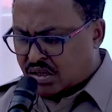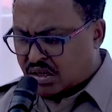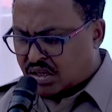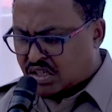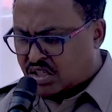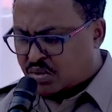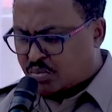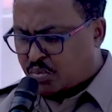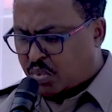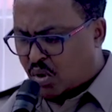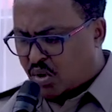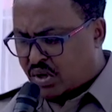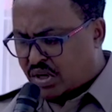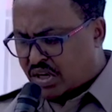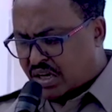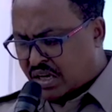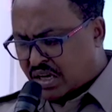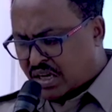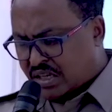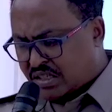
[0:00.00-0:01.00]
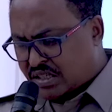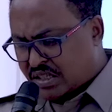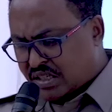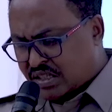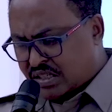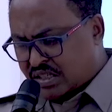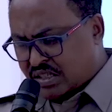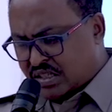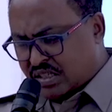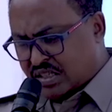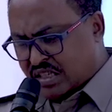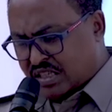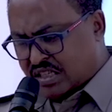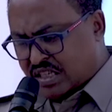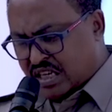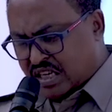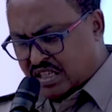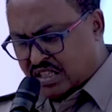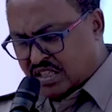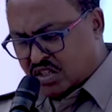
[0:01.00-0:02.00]
respond and adjust the
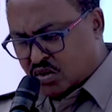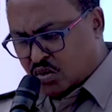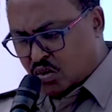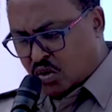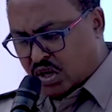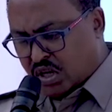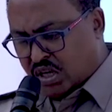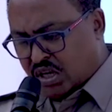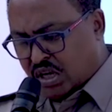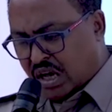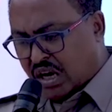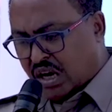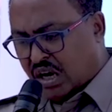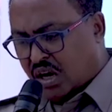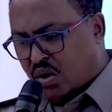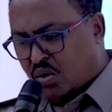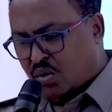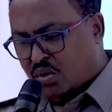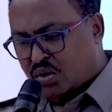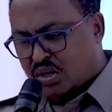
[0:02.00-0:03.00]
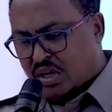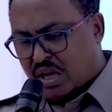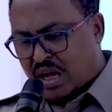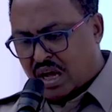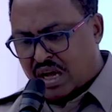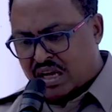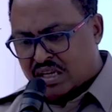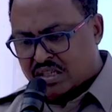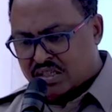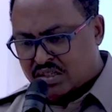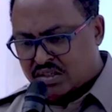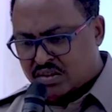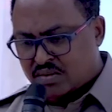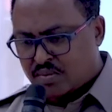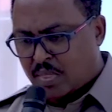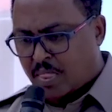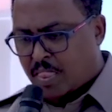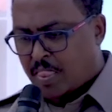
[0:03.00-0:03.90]
changes going around us.